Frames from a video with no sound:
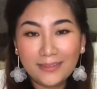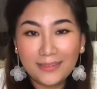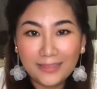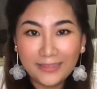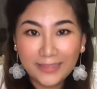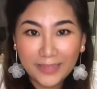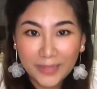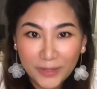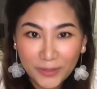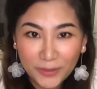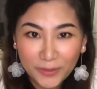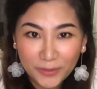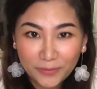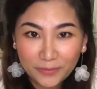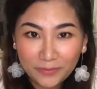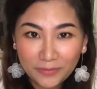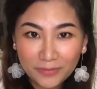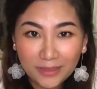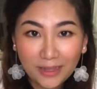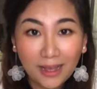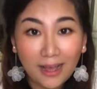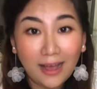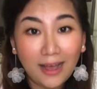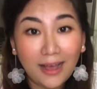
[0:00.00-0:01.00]
So,
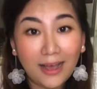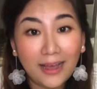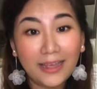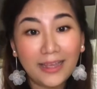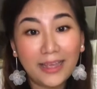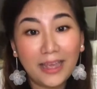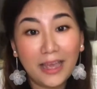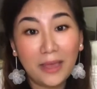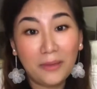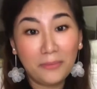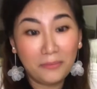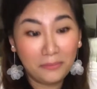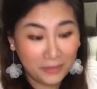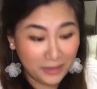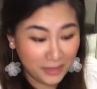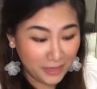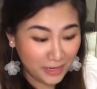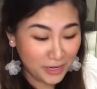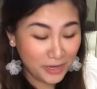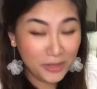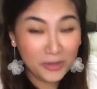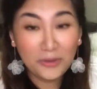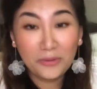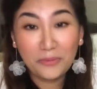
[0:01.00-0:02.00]
I am a
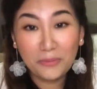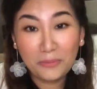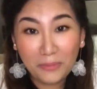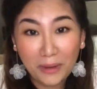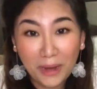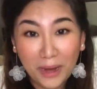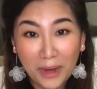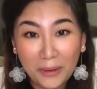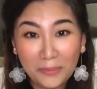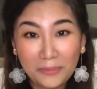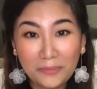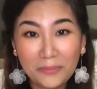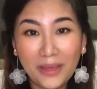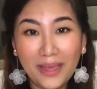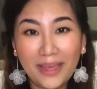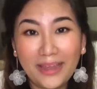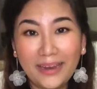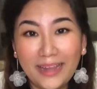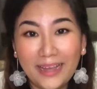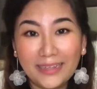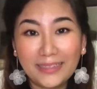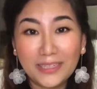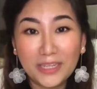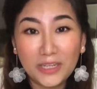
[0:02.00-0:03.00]
new mom, and
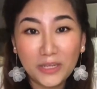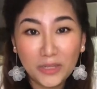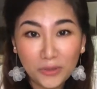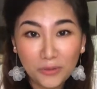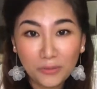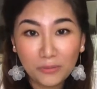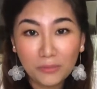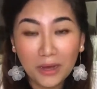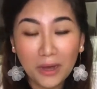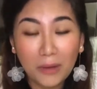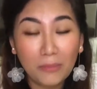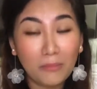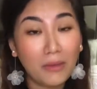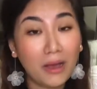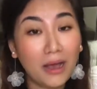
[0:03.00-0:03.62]
as a new mom,